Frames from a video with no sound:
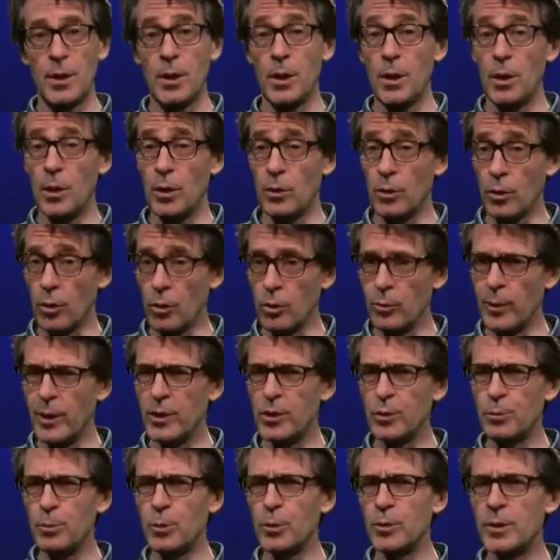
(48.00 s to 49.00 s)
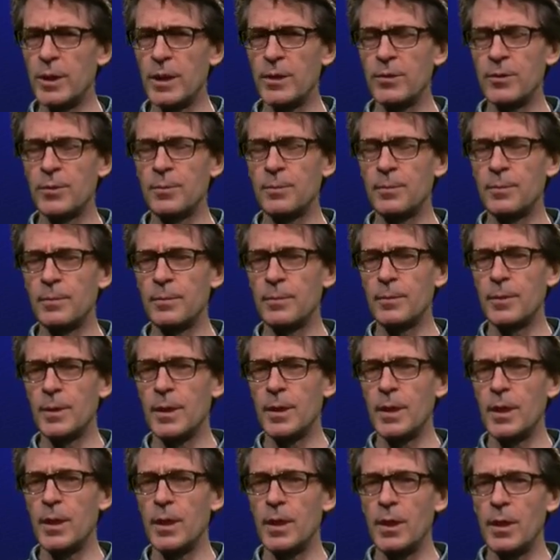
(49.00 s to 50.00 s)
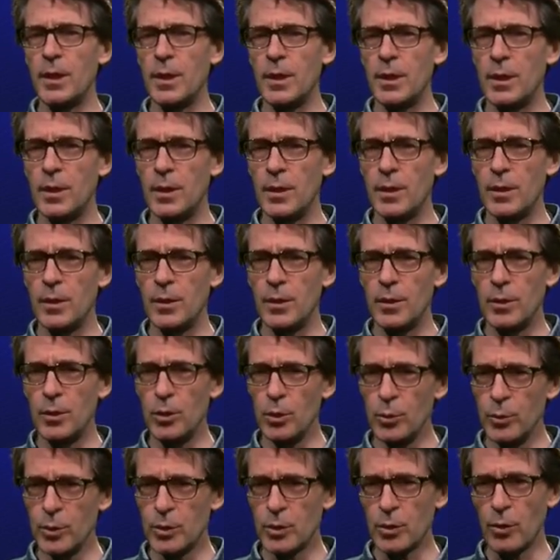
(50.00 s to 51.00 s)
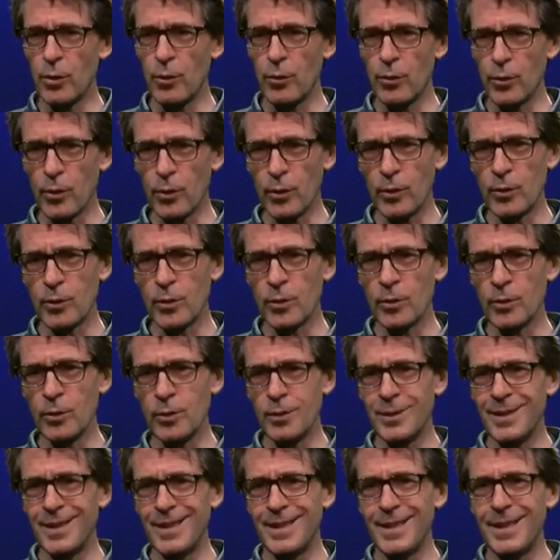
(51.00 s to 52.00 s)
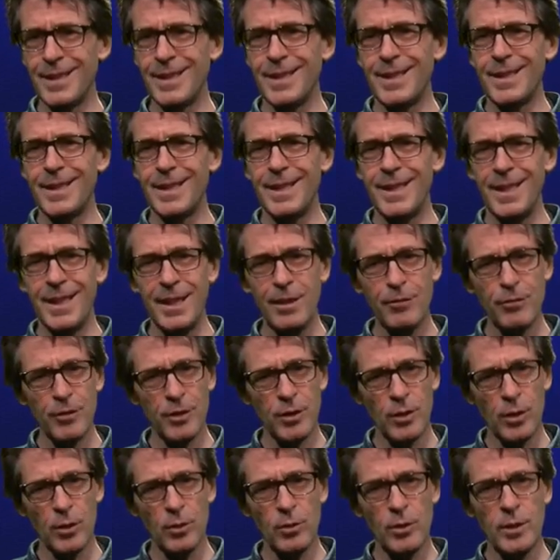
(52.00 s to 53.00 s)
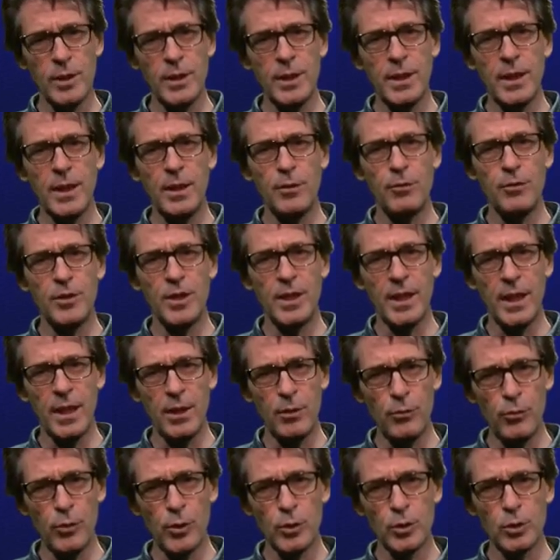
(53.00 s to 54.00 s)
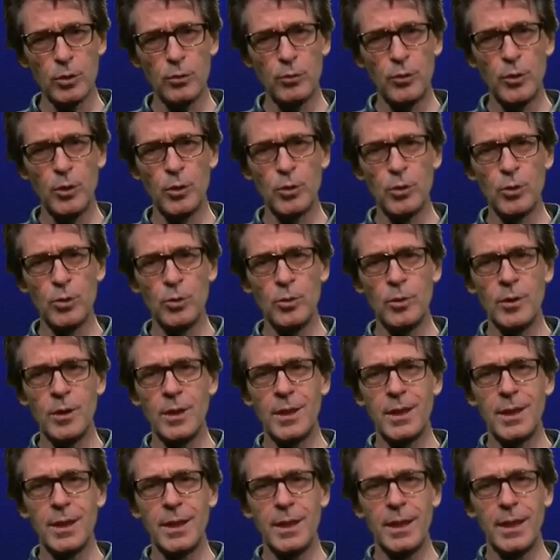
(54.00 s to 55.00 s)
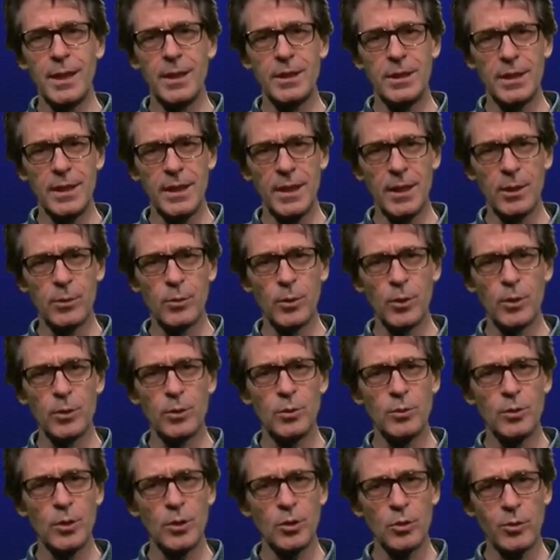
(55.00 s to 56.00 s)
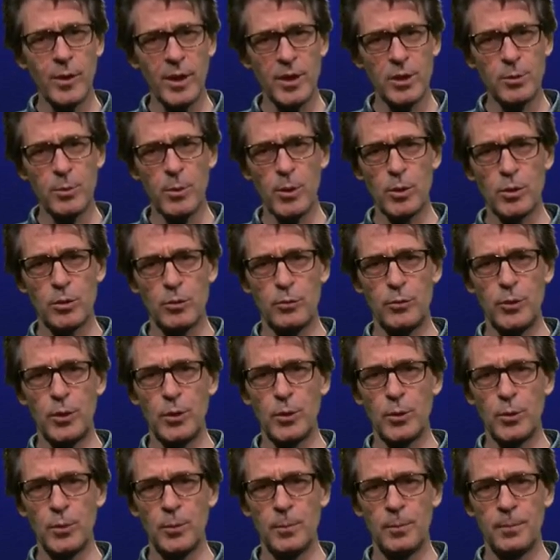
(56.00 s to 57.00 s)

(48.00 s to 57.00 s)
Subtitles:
Another way to put it, U is orthogonal if and only if the inverse of U is equal to the transpose of U.